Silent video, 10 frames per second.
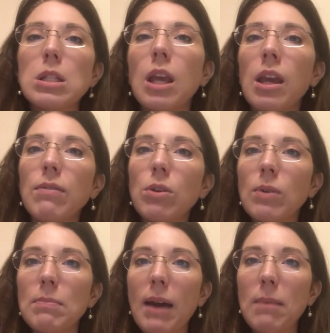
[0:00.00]
gave you
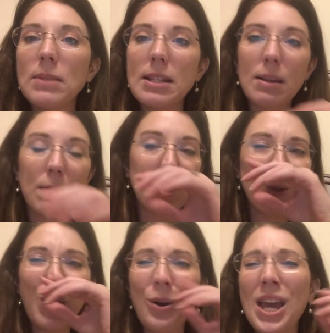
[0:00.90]
in baptism and you
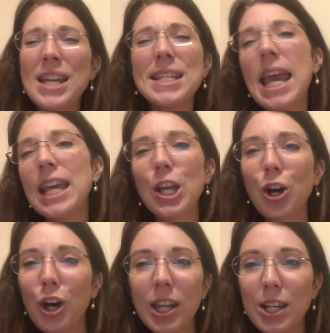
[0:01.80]
now take it
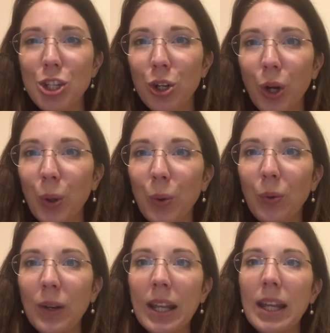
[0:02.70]
on as your
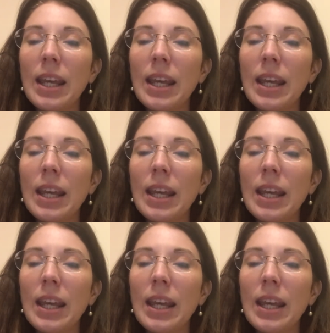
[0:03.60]
own.